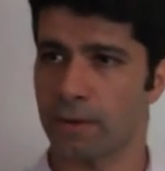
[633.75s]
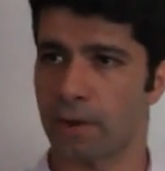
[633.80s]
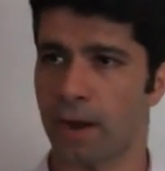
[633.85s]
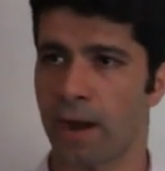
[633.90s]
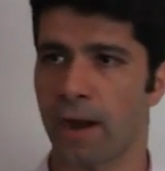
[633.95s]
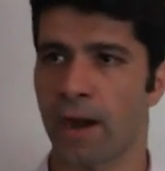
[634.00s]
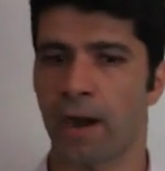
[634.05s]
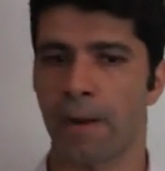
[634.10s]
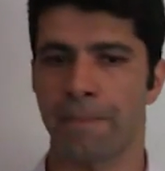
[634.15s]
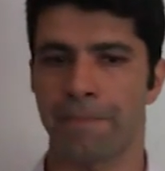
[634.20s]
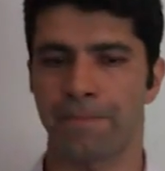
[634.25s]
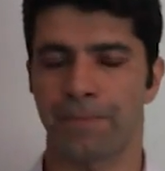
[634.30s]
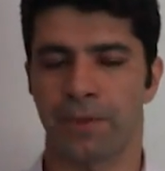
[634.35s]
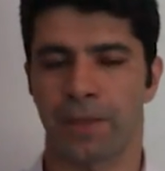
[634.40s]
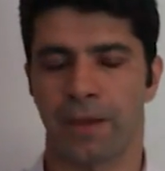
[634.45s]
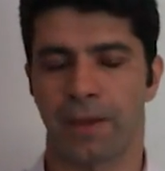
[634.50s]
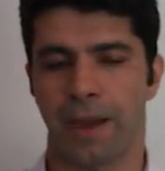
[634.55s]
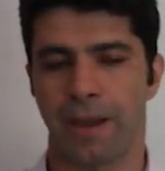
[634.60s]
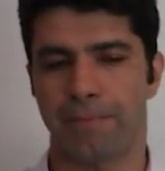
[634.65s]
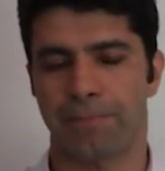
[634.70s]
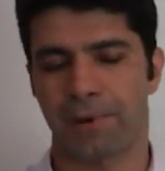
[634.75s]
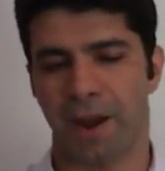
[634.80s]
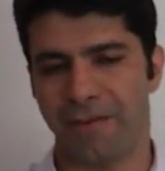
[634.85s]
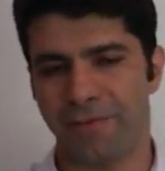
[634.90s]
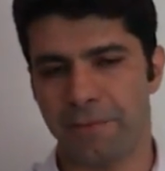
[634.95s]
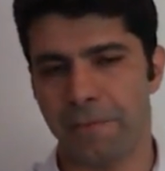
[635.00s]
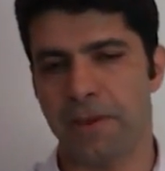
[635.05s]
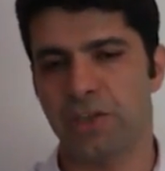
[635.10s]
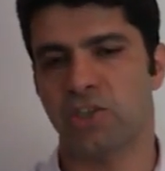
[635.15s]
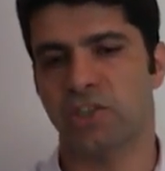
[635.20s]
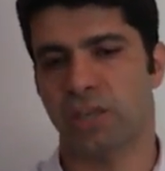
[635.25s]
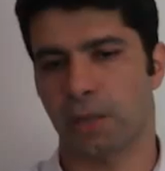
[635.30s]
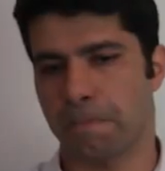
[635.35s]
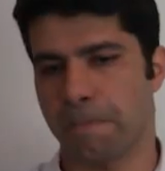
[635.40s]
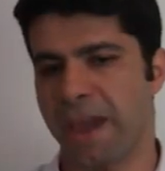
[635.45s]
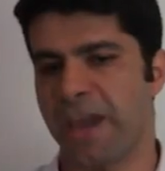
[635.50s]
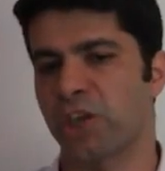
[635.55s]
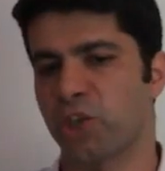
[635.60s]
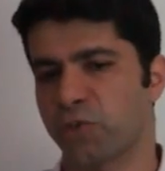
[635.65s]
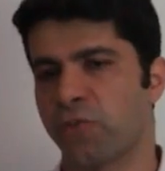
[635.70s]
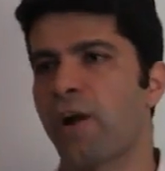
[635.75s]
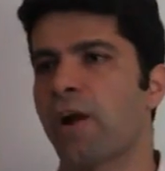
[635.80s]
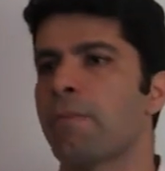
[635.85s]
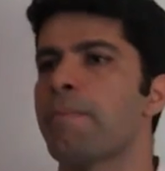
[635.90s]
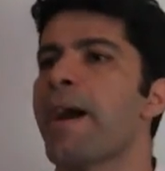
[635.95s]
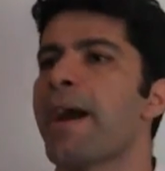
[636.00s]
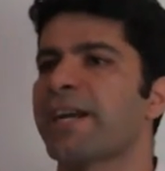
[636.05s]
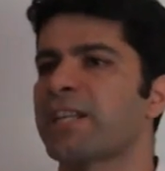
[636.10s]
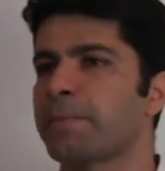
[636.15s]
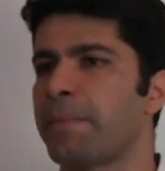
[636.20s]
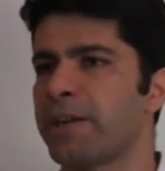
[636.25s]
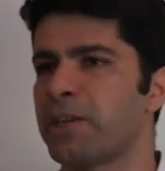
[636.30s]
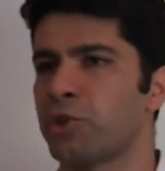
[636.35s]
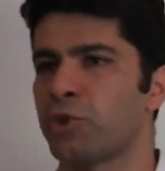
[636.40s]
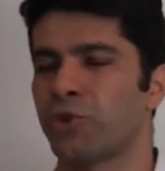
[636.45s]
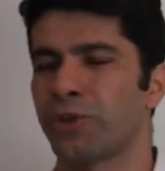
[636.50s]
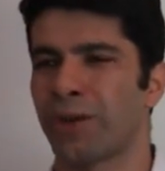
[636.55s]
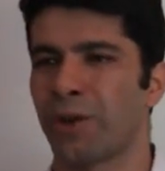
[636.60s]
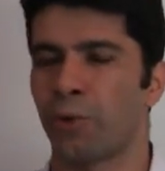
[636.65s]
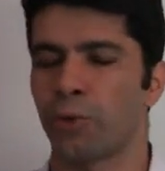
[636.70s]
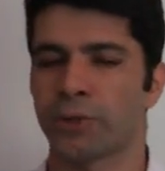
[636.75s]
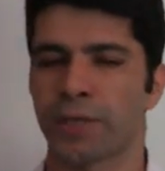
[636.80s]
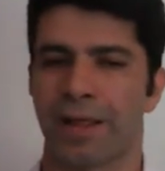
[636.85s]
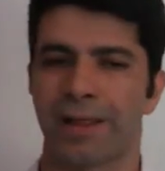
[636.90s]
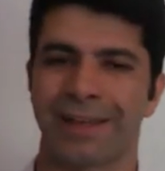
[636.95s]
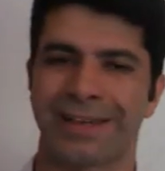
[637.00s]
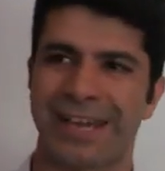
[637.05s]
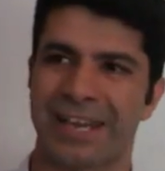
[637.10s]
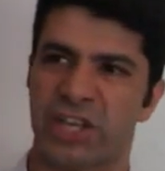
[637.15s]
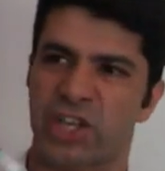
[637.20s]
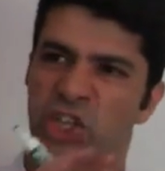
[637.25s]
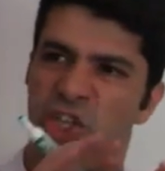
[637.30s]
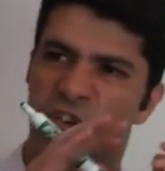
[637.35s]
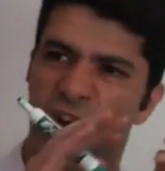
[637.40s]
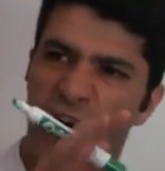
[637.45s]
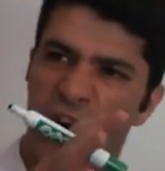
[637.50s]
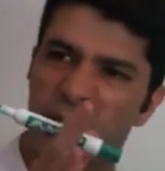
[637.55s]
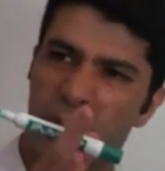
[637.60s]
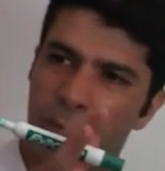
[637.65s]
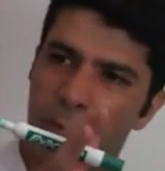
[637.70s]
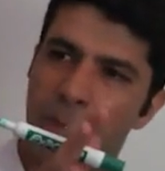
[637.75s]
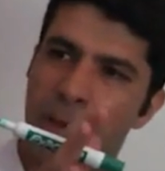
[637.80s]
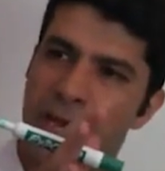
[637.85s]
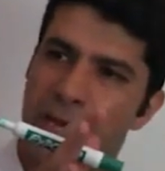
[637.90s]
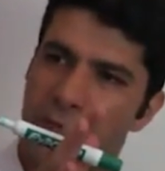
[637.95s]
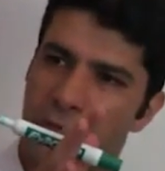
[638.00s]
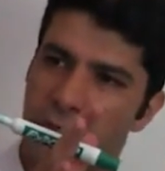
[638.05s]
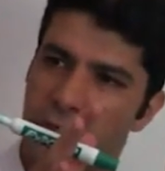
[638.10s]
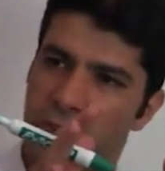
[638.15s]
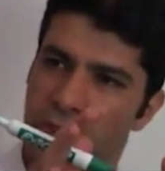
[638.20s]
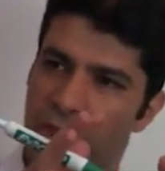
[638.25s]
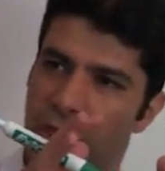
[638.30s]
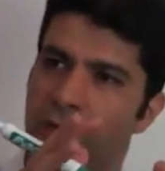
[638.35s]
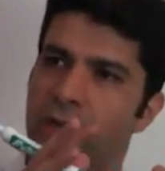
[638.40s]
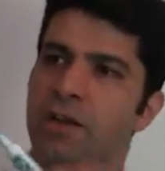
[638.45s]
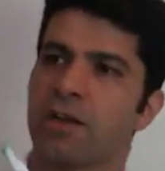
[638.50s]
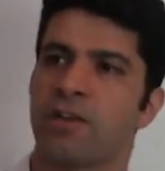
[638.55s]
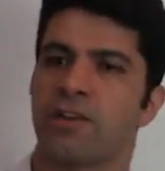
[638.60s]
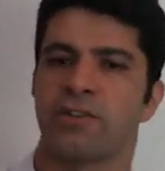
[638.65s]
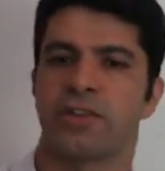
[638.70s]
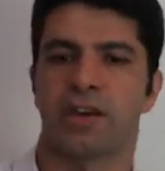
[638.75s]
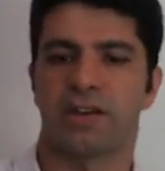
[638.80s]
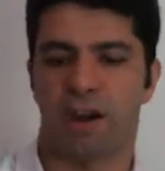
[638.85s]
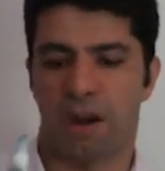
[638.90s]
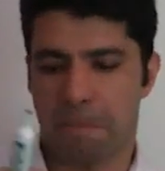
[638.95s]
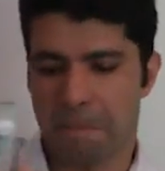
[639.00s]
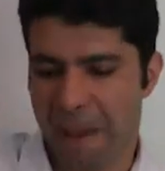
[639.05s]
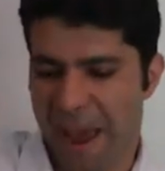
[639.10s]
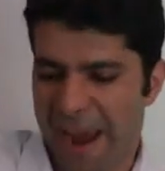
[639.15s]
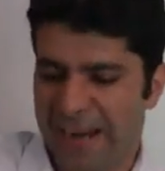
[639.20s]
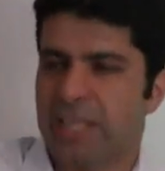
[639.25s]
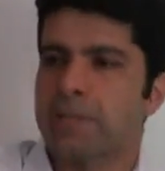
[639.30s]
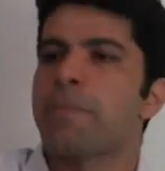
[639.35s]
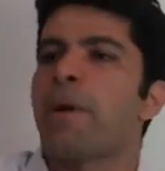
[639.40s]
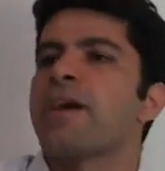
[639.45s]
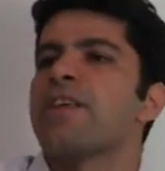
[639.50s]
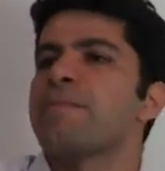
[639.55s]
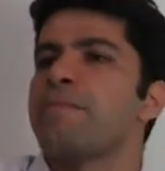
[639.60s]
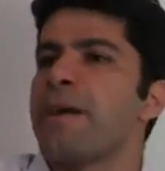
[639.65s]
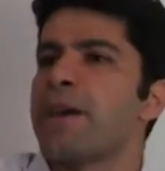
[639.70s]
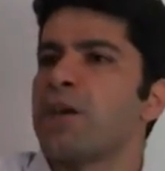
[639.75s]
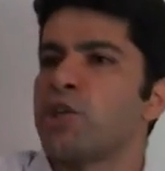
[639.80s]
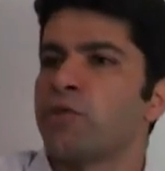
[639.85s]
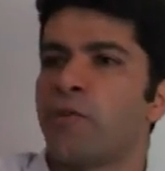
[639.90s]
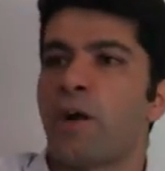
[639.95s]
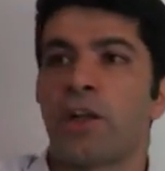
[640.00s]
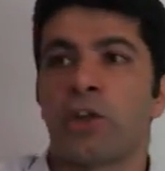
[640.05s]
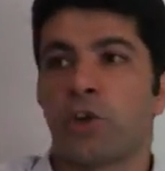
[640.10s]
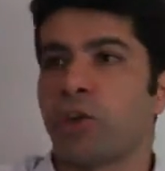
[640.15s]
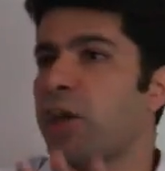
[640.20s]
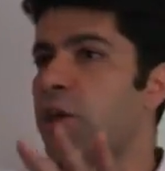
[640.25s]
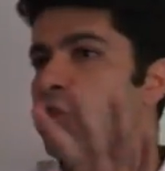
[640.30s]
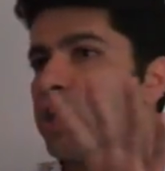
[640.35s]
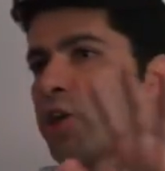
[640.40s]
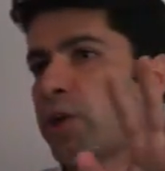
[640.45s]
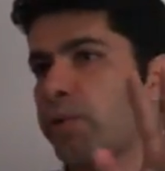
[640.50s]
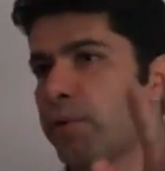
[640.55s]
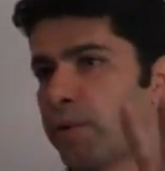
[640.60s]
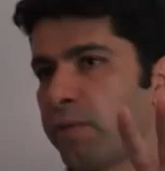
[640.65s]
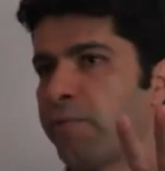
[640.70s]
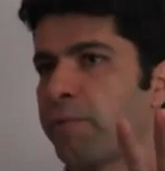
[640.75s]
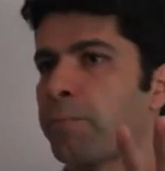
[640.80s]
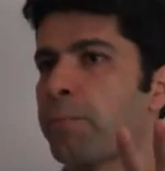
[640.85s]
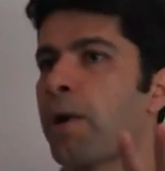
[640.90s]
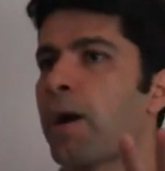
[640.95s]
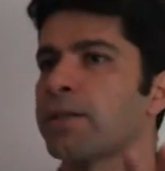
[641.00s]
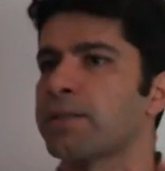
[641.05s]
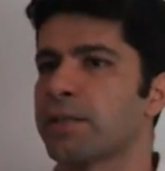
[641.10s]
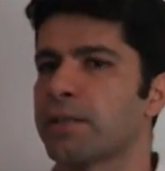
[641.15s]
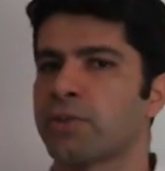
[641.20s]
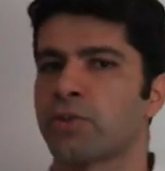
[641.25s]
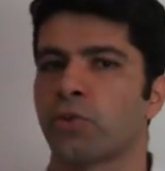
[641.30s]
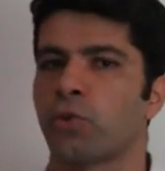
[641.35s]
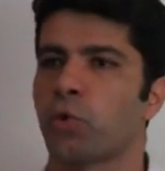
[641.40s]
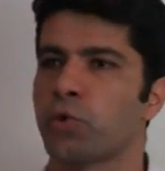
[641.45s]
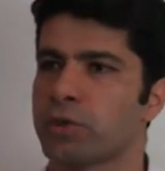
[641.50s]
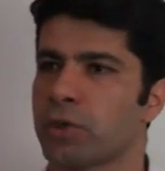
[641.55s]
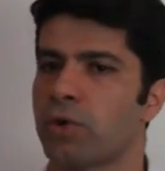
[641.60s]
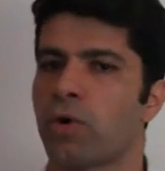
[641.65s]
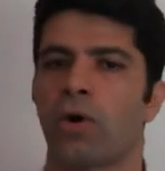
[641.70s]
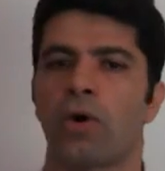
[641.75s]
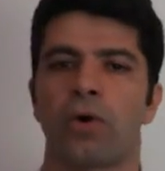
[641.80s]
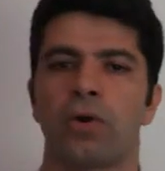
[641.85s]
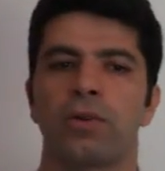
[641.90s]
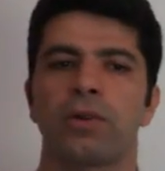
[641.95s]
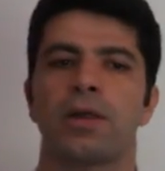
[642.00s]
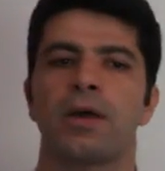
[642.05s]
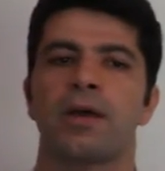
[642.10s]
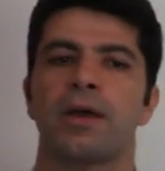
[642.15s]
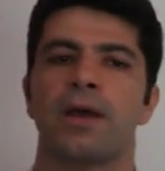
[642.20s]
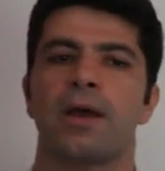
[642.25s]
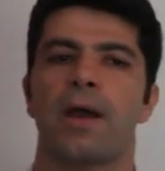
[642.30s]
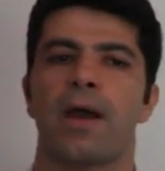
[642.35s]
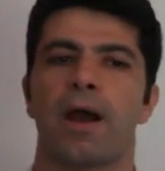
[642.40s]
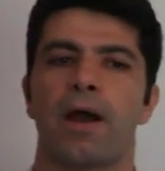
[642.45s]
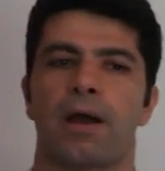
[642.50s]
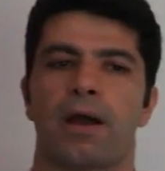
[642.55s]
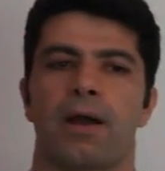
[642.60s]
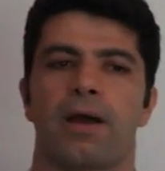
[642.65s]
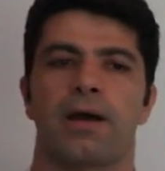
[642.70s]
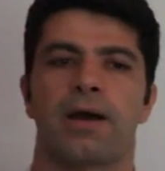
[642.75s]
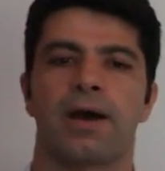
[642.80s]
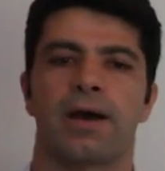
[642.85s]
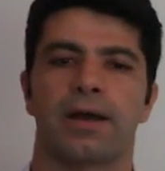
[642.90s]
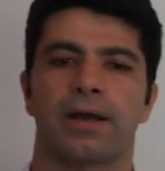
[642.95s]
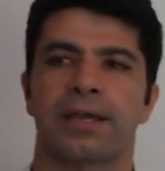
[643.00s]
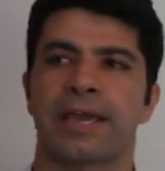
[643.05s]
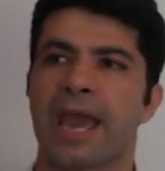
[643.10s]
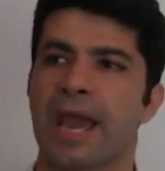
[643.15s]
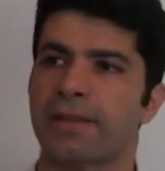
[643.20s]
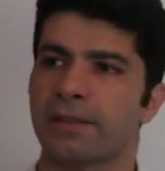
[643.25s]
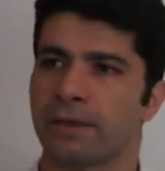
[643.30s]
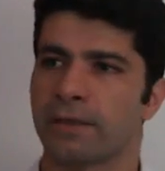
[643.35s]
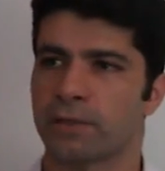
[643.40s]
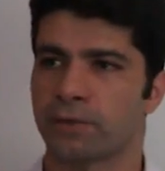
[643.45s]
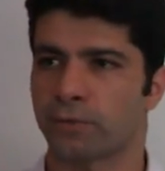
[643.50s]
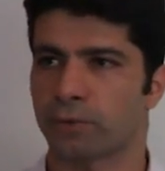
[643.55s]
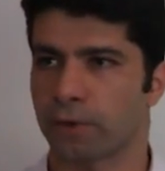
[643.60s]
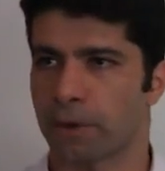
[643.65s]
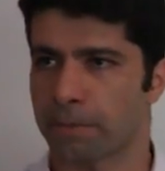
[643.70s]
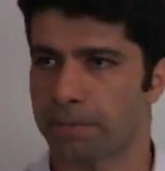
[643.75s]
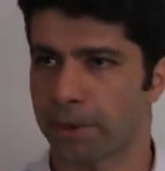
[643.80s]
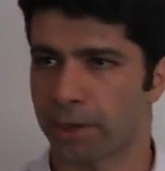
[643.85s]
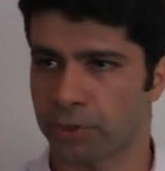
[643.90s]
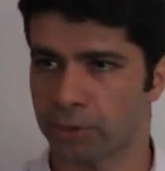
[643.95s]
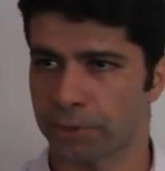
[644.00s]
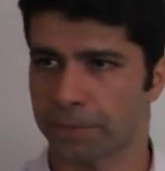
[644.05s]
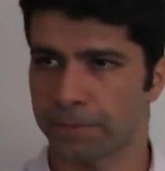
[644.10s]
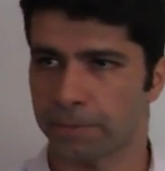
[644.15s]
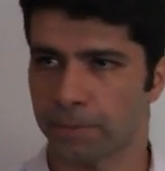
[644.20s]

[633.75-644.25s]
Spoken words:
Private pages and page file backed pages. You can also allocate shareable pages that are backed by the page file that you can share with a different process. So those are all candidates for compression.